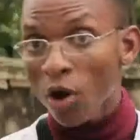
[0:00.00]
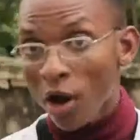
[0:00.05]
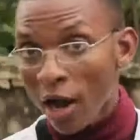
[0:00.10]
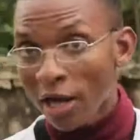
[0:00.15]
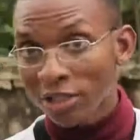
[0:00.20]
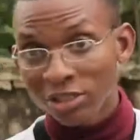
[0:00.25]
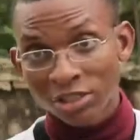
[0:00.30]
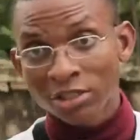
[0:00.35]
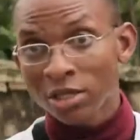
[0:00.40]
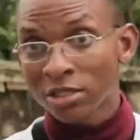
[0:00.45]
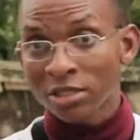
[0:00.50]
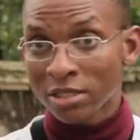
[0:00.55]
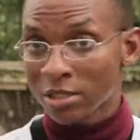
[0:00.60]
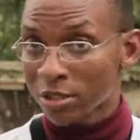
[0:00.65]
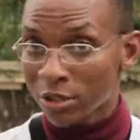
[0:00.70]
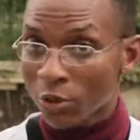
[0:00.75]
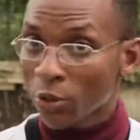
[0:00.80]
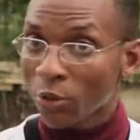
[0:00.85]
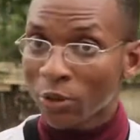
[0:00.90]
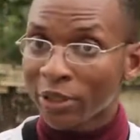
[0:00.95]
her, she
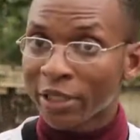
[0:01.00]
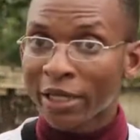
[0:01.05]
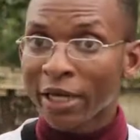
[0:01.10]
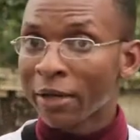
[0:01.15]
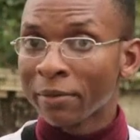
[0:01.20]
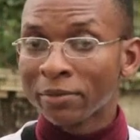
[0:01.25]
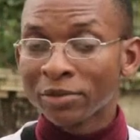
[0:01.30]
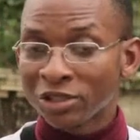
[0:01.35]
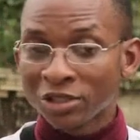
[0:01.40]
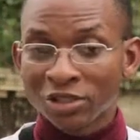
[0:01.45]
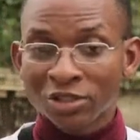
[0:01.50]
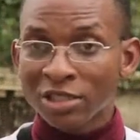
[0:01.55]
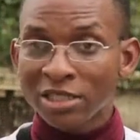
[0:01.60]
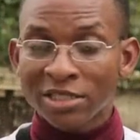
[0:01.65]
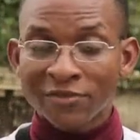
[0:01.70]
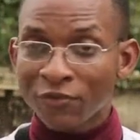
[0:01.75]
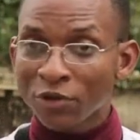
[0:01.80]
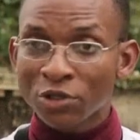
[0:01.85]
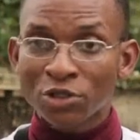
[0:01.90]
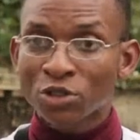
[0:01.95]
doesn't know them, she
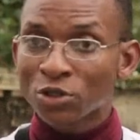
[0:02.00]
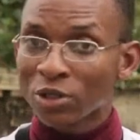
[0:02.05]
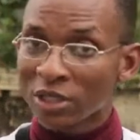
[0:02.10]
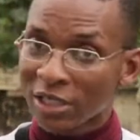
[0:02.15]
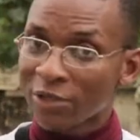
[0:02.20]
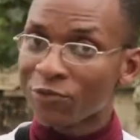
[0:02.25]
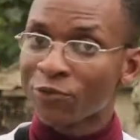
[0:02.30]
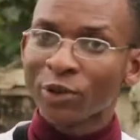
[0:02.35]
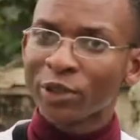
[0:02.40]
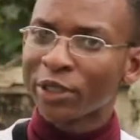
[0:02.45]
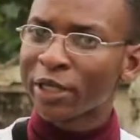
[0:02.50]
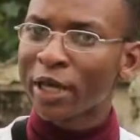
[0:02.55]
just forced to live with